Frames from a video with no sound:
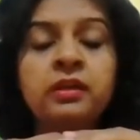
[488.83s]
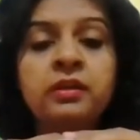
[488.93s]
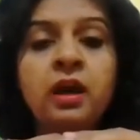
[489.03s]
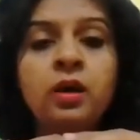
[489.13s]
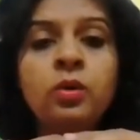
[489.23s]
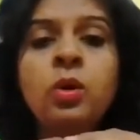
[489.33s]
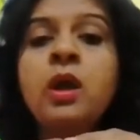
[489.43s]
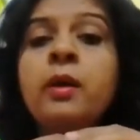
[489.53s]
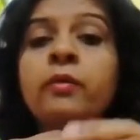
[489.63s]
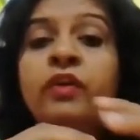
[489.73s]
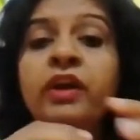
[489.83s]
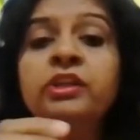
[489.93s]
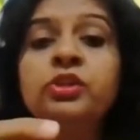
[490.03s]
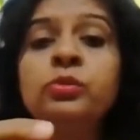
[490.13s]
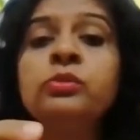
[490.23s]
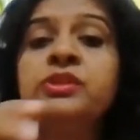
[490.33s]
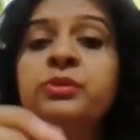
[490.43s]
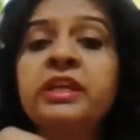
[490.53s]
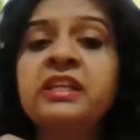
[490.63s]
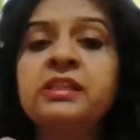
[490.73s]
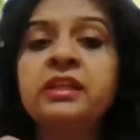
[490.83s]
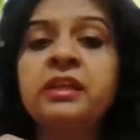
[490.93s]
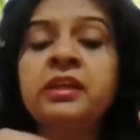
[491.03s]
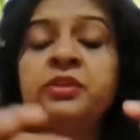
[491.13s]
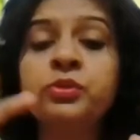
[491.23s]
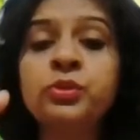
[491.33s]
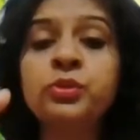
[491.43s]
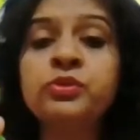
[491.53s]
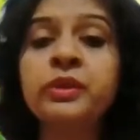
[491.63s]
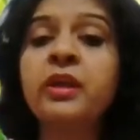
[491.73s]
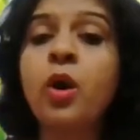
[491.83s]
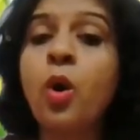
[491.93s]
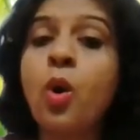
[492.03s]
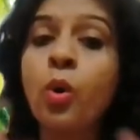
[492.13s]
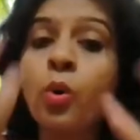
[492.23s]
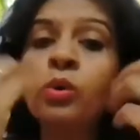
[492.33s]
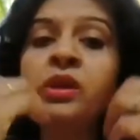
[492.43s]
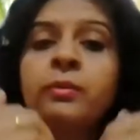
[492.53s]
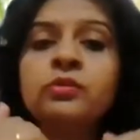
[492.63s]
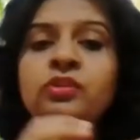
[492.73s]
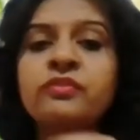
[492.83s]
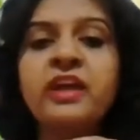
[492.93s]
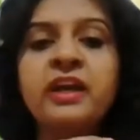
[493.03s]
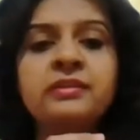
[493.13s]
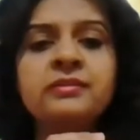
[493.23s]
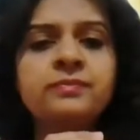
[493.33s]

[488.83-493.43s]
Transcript: Now, when you drink tea, do you drink whole amount of that?